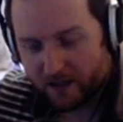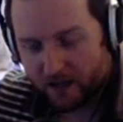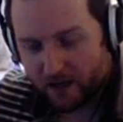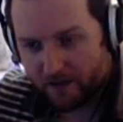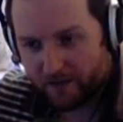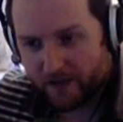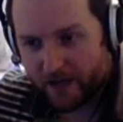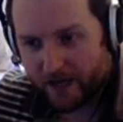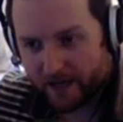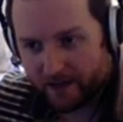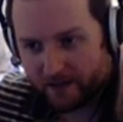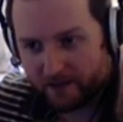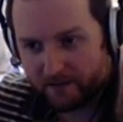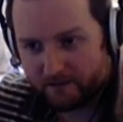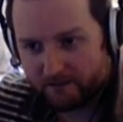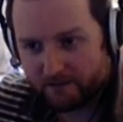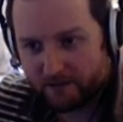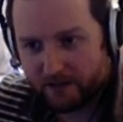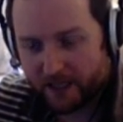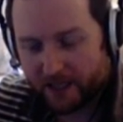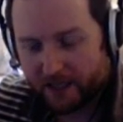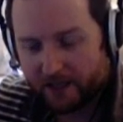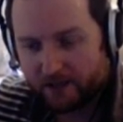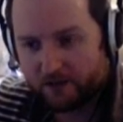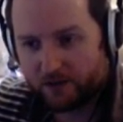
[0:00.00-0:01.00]
And then
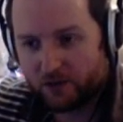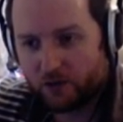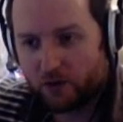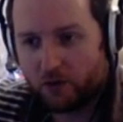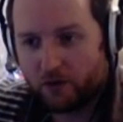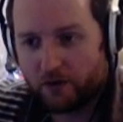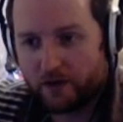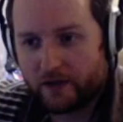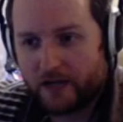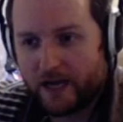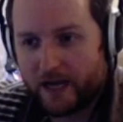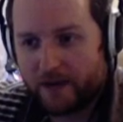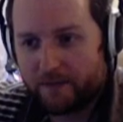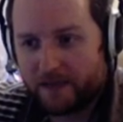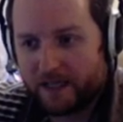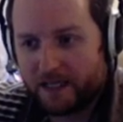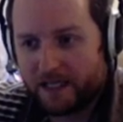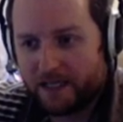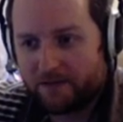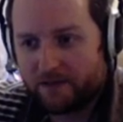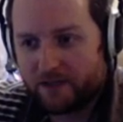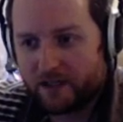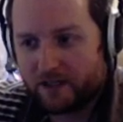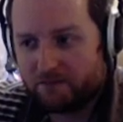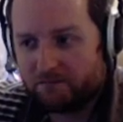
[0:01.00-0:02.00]
he'll know that I
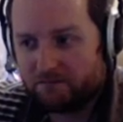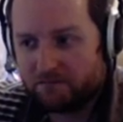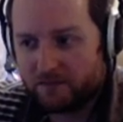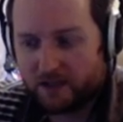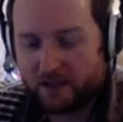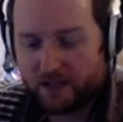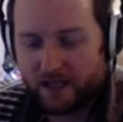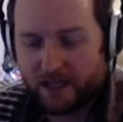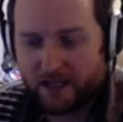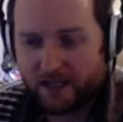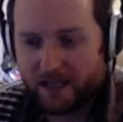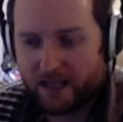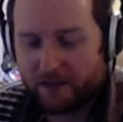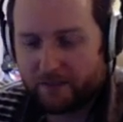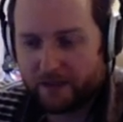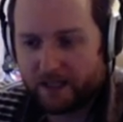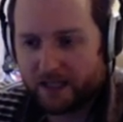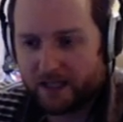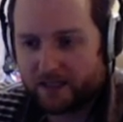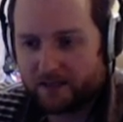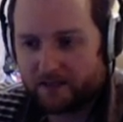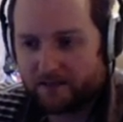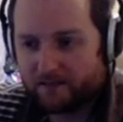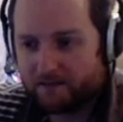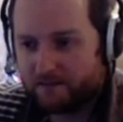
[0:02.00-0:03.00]
believe in him. Spider.
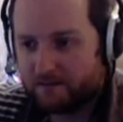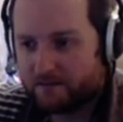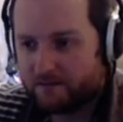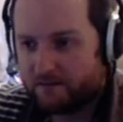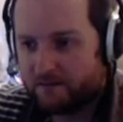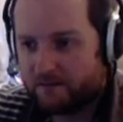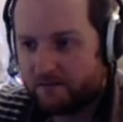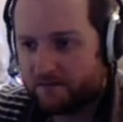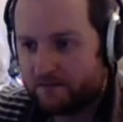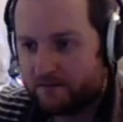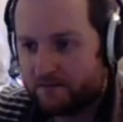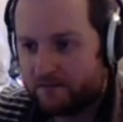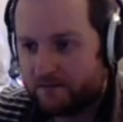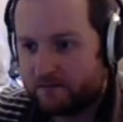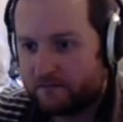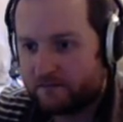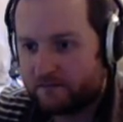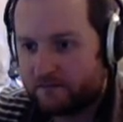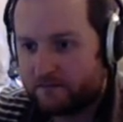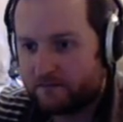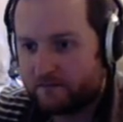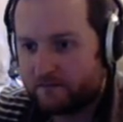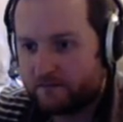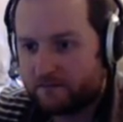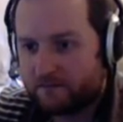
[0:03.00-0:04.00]
spider. Spider.
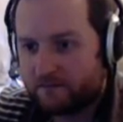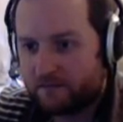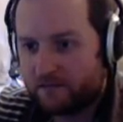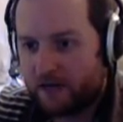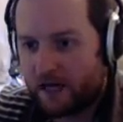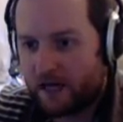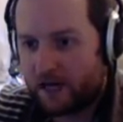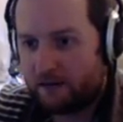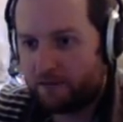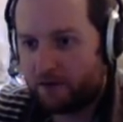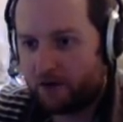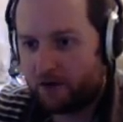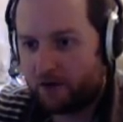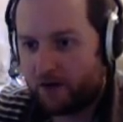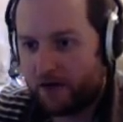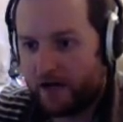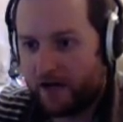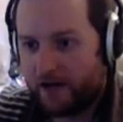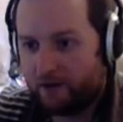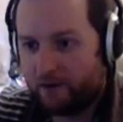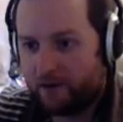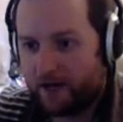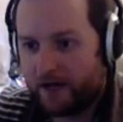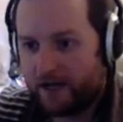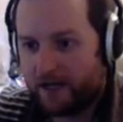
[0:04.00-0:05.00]
I'm not
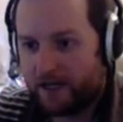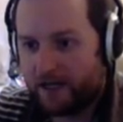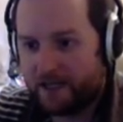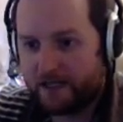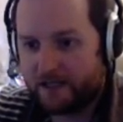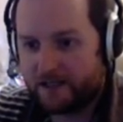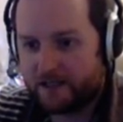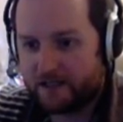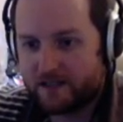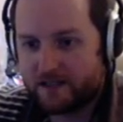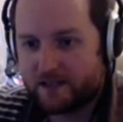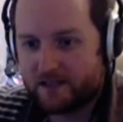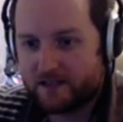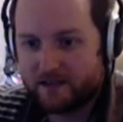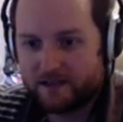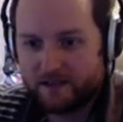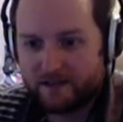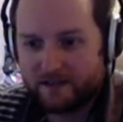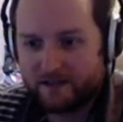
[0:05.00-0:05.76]
anywhere near you.